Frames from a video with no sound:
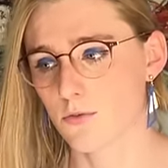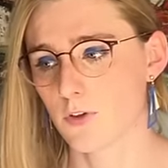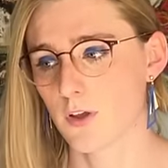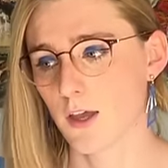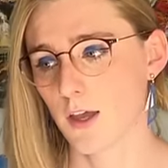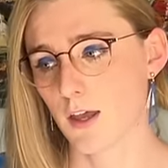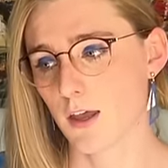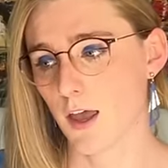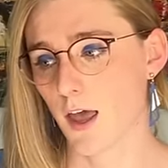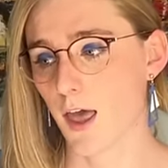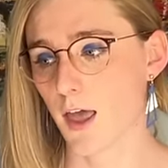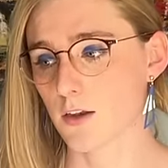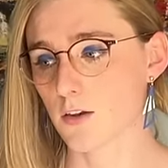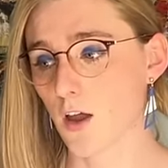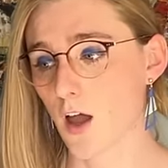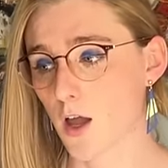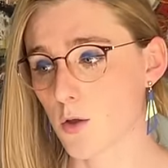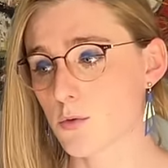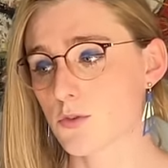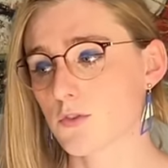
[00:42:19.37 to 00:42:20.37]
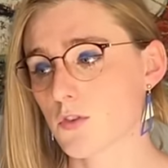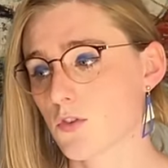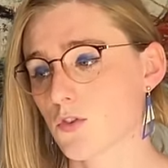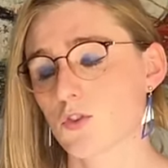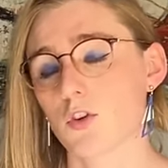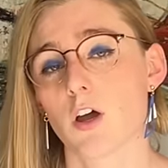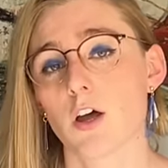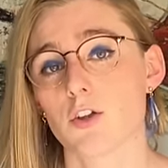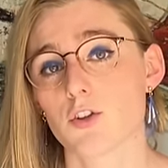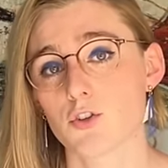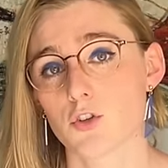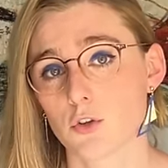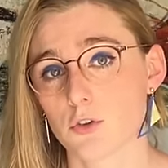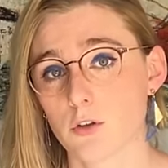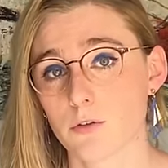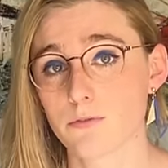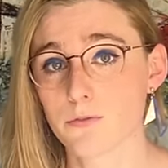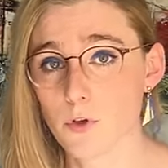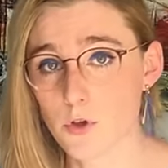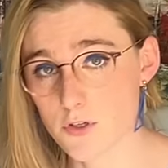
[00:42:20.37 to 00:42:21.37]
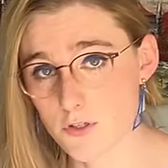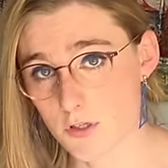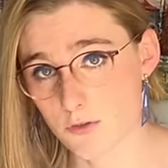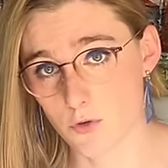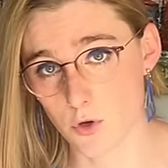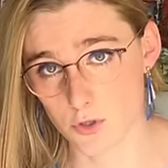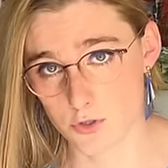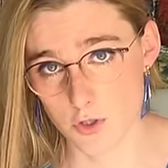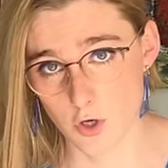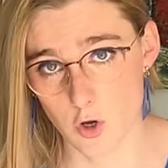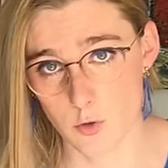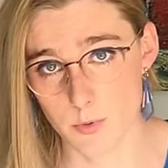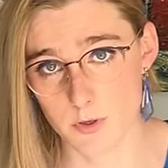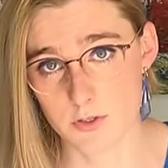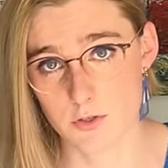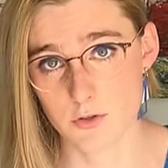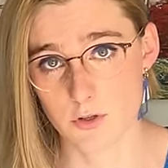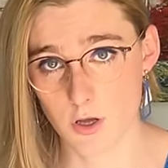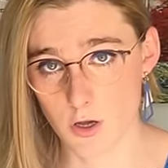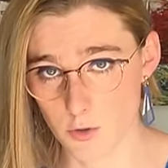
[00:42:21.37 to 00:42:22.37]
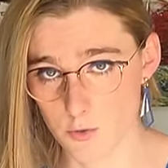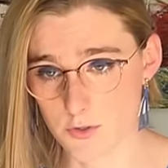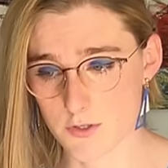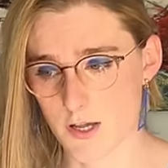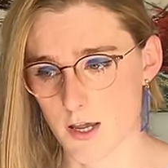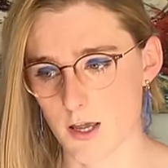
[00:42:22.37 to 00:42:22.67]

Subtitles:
and I was discharged on the 1st of October to the hotel.